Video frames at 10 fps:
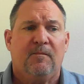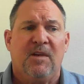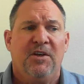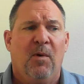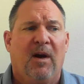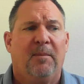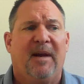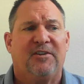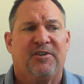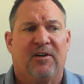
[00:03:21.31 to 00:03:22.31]
You want to
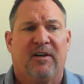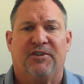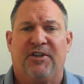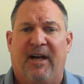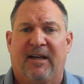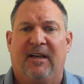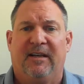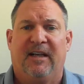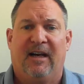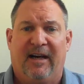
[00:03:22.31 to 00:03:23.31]
make sure to check
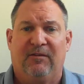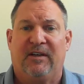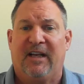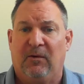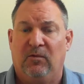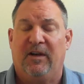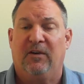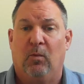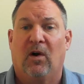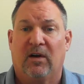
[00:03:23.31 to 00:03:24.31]
that everything is
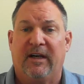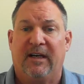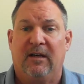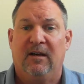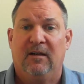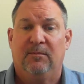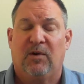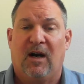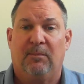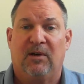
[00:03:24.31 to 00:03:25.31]
working
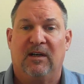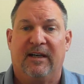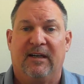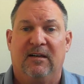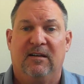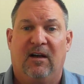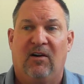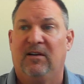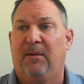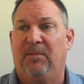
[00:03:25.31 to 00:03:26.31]
properly,
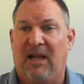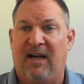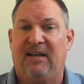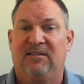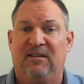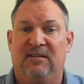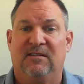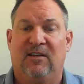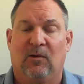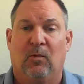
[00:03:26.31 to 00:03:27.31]
all the appliances
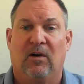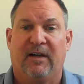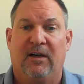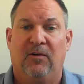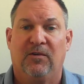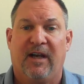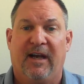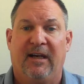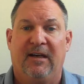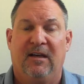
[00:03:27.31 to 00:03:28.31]
are working okay,